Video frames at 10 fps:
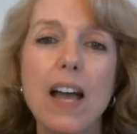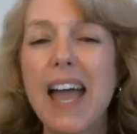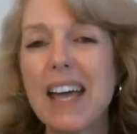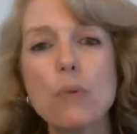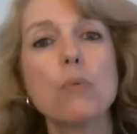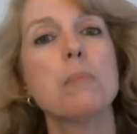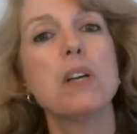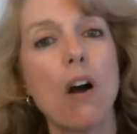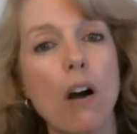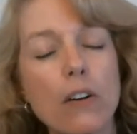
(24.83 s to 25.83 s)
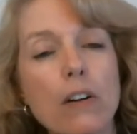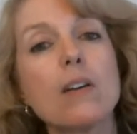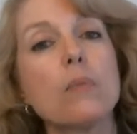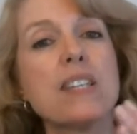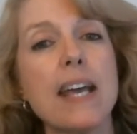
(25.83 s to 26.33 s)
and it would be harder and
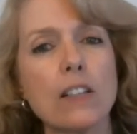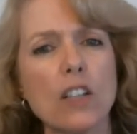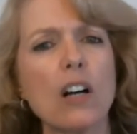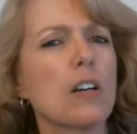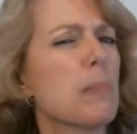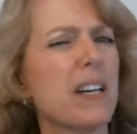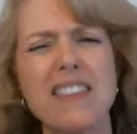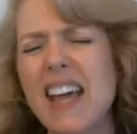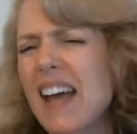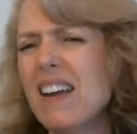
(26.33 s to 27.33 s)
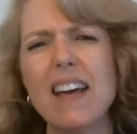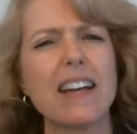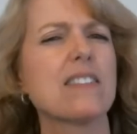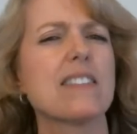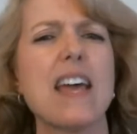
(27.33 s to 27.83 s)
it would take longer, but at the end, I
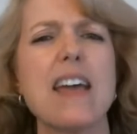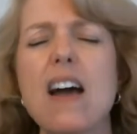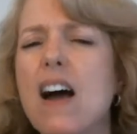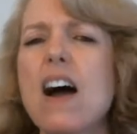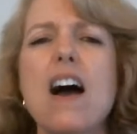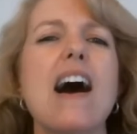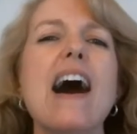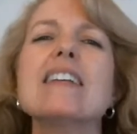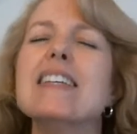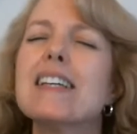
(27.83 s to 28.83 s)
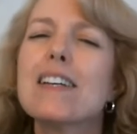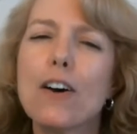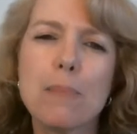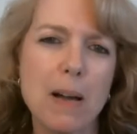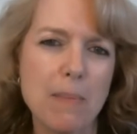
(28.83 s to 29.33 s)
could say, I did it
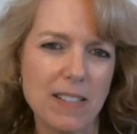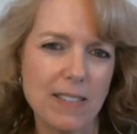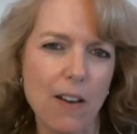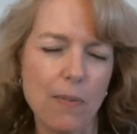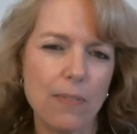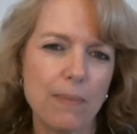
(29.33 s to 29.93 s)
all by myself.